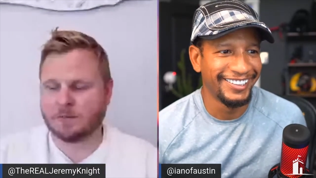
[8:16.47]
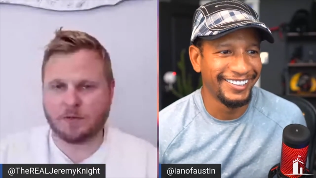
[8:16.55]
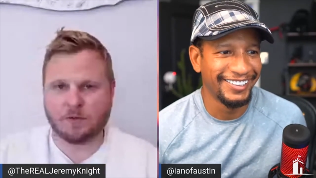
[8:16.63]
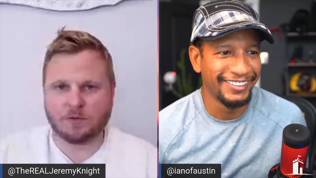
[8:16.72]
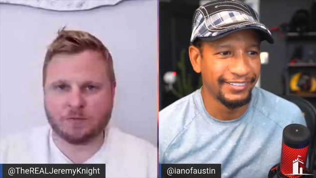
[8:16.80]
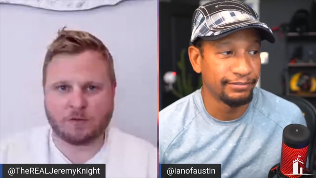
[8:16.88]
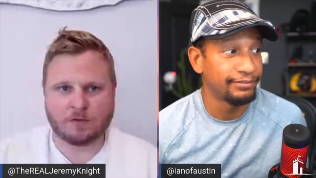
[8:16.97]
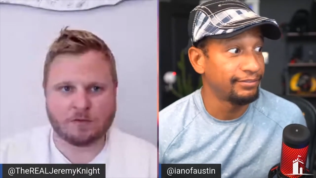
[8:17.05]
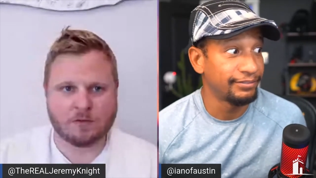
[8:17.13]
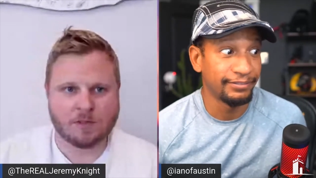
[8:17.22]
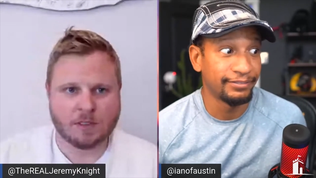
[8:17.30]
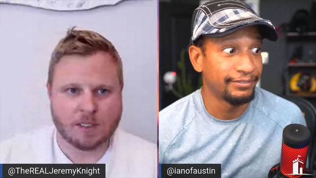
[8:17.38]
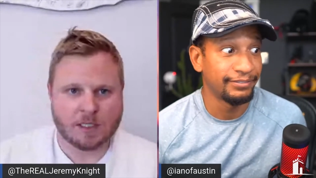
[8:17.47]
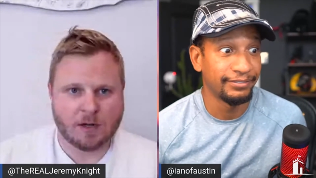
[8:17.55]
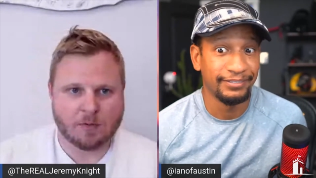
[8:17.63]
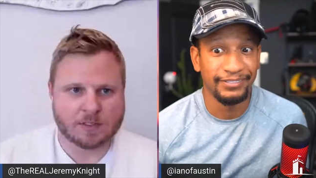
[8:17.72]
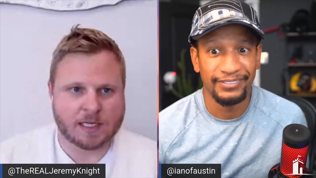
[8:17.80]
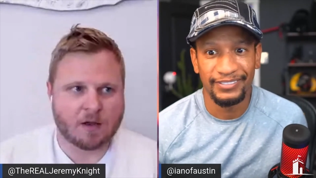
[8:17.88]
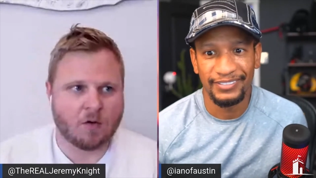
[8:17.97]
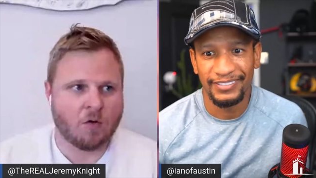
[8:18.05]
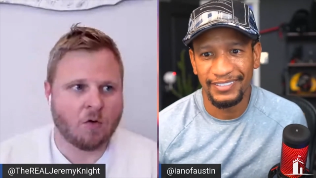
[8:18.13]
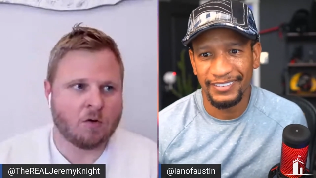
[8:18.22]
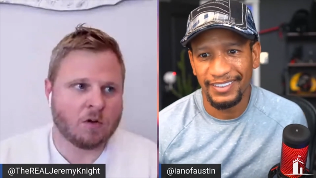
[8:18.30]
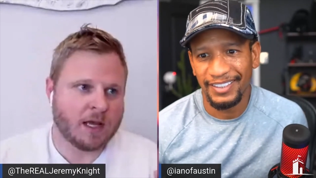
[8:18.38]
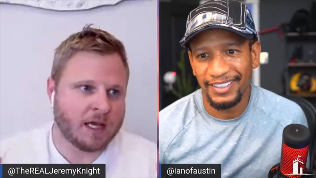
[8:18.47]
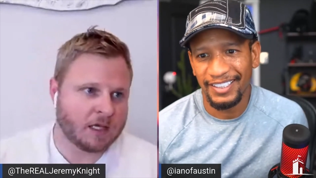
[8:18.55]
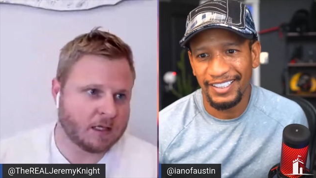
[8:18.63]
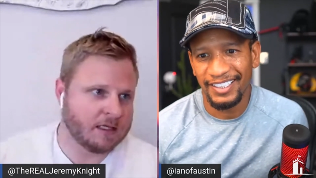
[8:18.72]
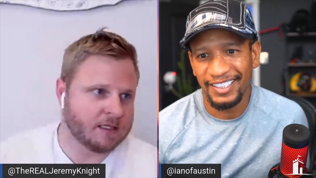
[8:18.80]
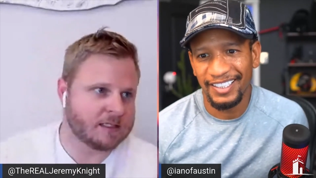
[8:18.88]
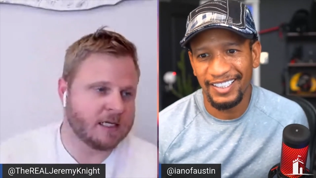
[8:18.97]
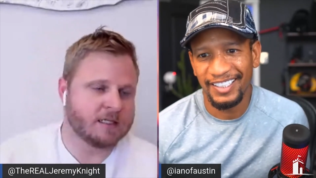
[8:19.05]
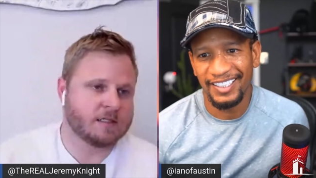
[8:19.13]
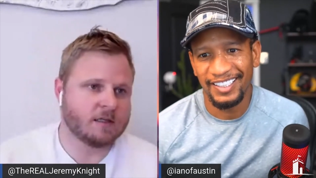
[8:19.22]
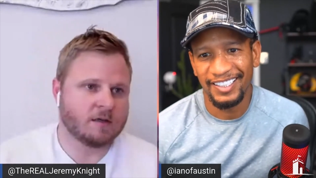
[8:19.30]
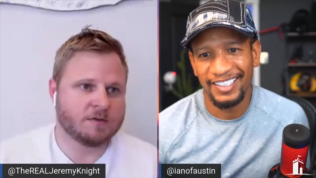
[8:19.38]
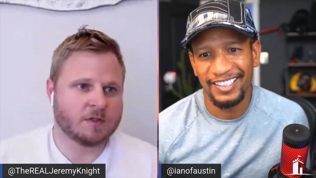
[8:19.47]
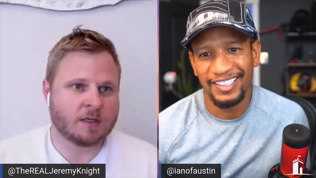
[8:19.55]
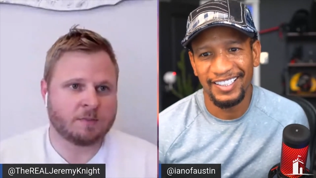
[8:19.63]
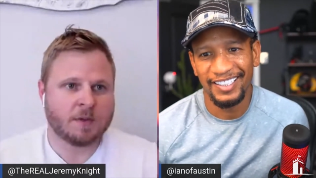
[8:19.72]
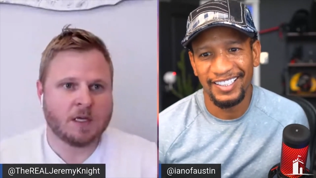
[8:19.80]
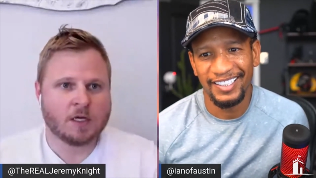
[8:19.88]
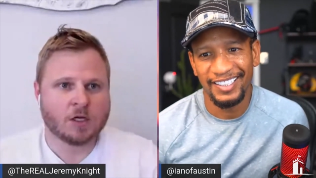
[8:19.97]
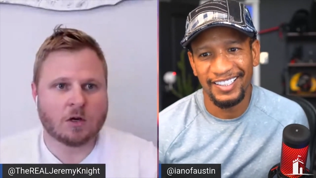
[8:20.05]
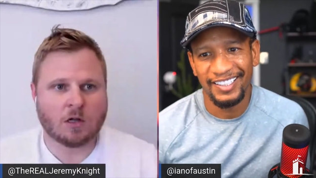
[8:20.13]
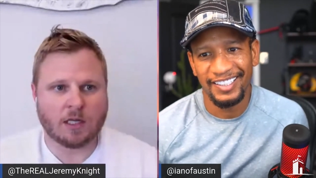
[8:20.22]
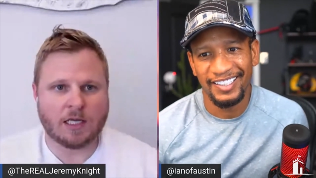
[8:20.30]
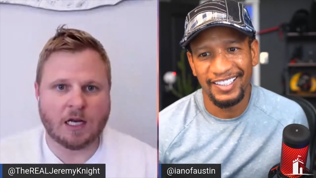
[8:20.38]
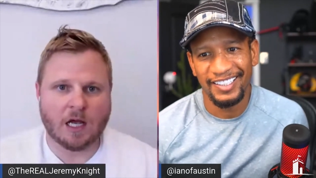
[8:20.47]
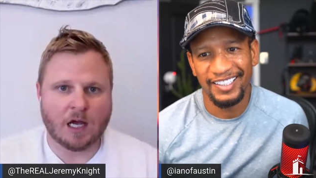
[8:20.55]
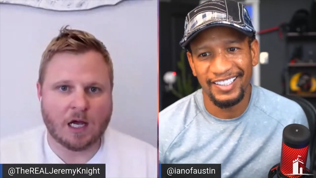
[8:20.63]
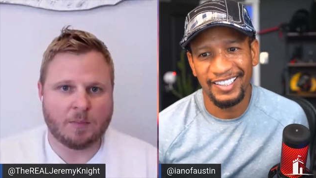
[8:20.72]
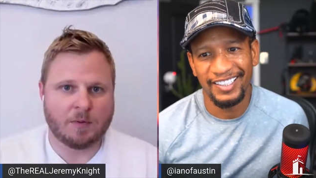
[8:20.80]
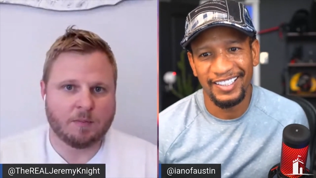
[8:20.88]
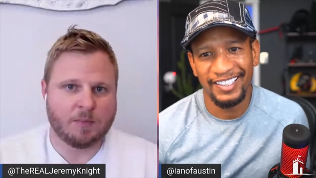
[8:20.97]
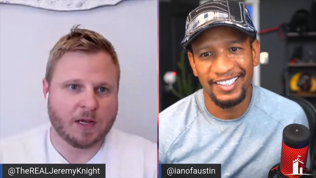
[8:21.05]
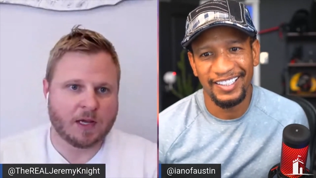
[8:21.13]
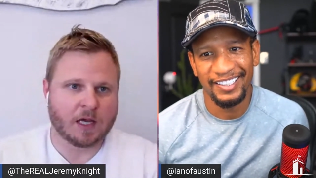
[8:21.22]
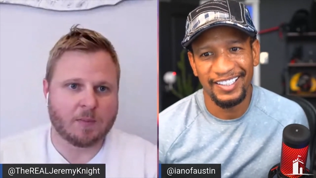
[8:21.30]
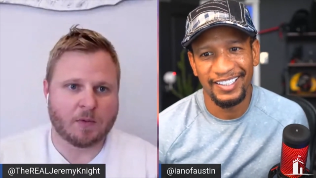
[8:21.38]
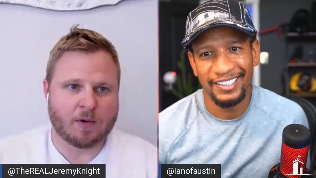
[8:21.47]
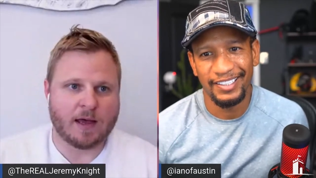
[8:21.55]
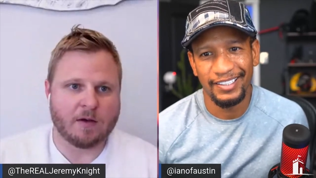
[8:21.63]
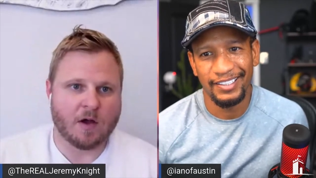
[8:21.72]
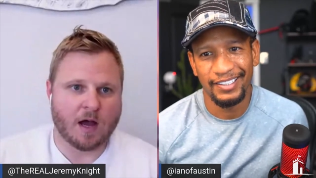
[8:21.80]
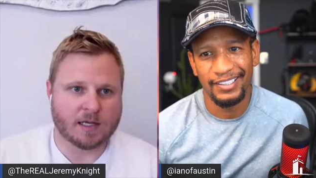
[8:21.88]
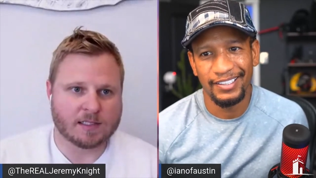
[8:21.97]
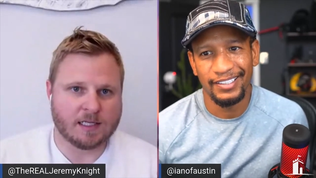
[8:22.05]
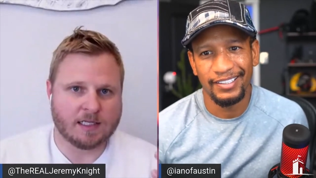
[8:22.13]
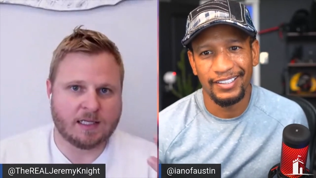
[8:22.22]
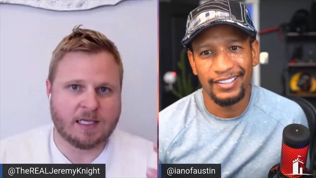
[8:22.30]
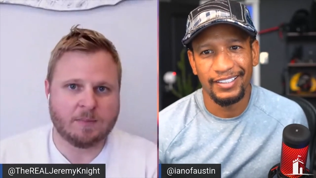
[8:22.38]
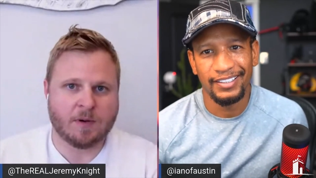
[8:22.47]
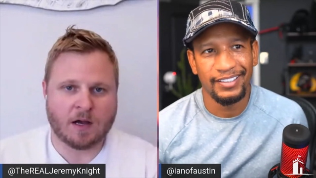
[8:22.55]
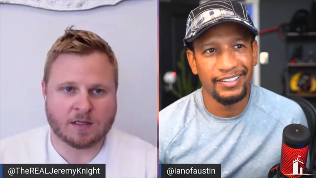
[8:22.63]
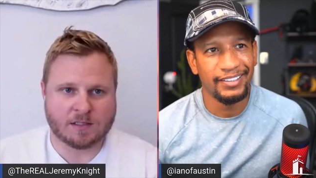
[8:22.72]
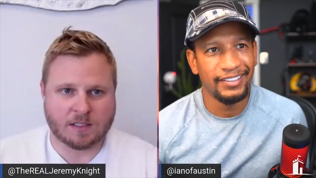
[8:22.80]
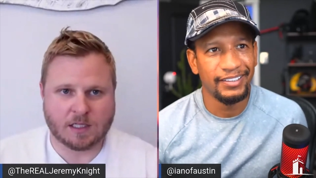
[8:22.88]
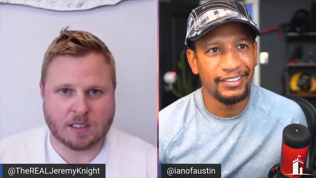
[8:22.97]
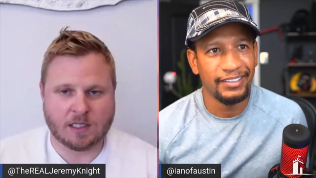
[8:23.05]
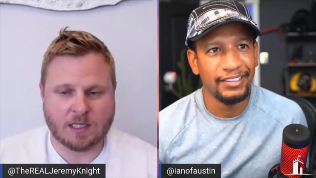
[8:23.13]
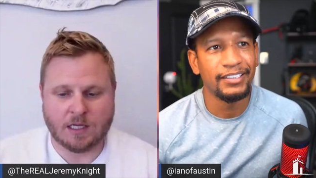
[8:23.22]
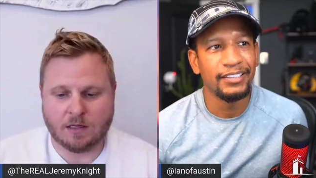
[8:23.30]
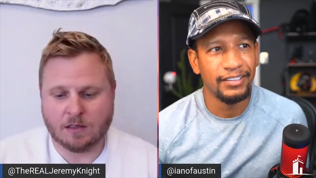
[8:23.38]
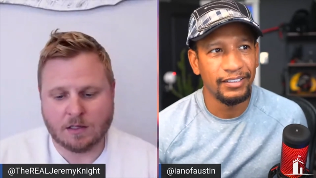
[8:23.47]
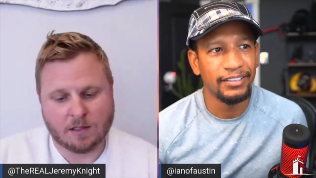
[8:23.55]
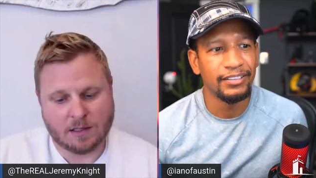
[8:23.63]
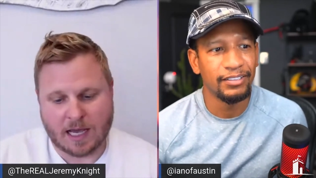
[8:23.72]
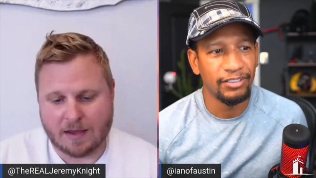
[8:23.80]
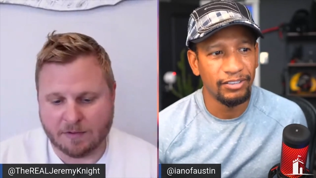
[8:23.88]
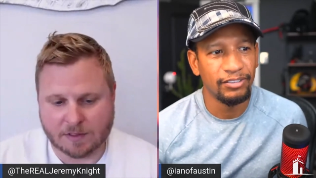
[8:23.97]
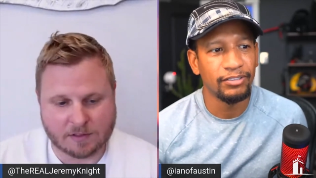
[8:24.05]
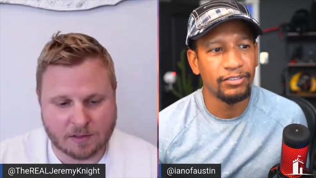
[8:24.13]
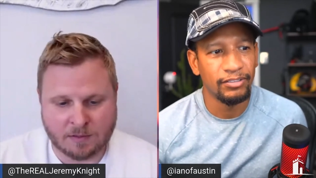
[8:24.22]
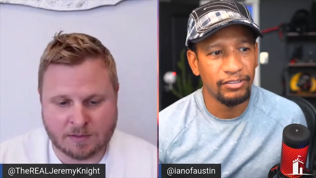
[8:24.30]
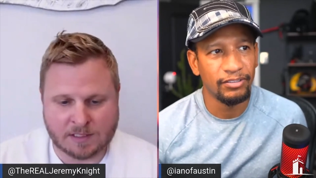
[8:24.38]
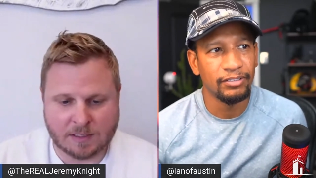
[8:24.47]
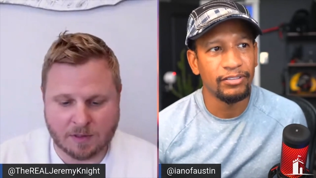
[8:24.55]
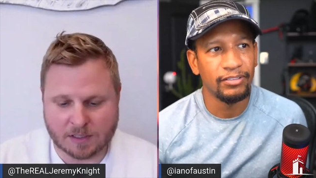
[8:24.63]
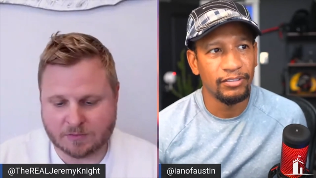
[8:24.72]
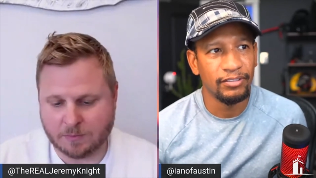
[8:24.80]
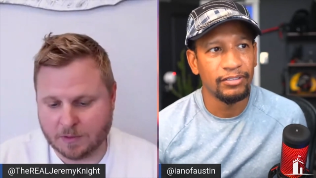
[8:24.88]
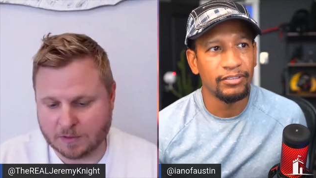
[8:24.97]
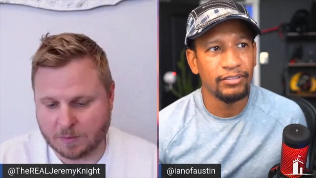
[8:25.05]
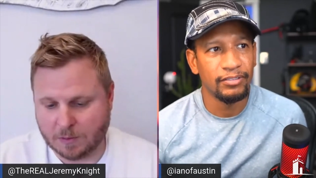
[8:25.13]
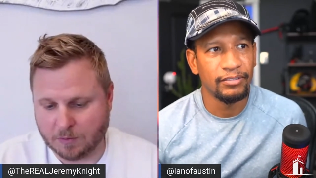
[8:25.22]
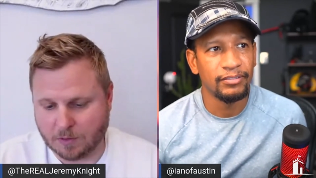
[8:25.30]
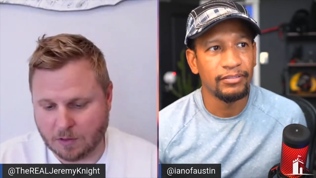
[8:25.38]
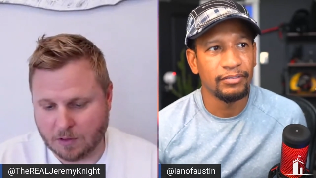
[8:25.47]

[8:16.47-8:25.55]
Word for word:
Speaker 1: beautiful. It was like a whole like incentive to like go clean up and pick up around Austin and keep Austin clean. I haven't seen much from those people in a long